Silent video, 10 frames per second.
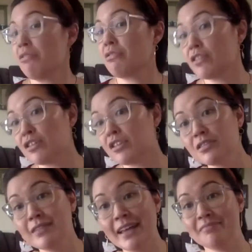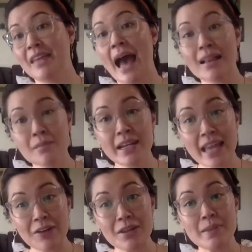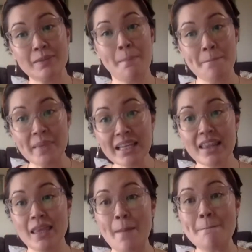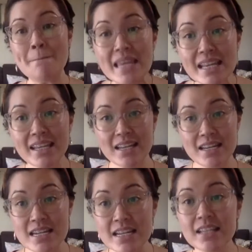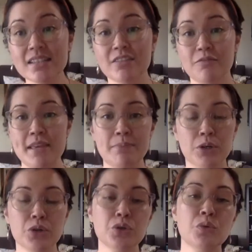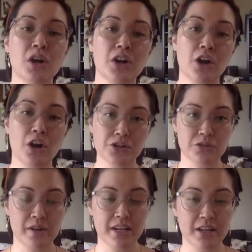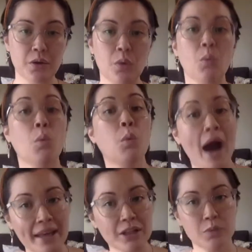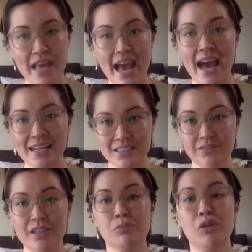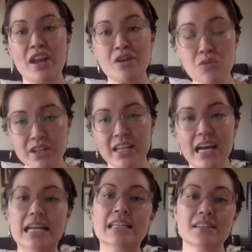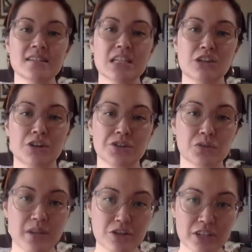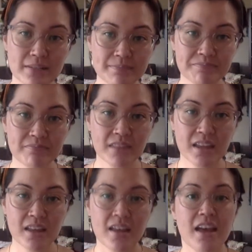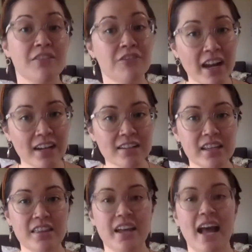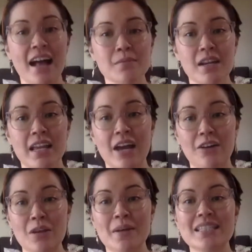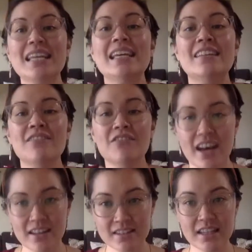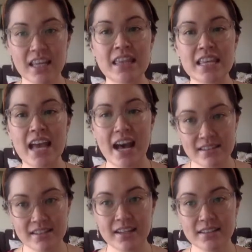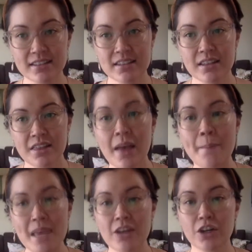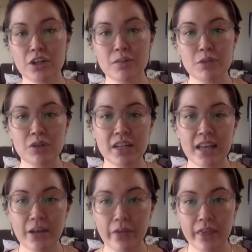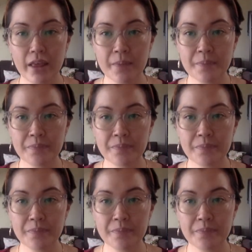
Third, that the Alameda County must meet the immediate needs of people who are incarcerated while we actively prioritize decarceration. And finally, that Alameda County must invest in the assets that make our community healthy.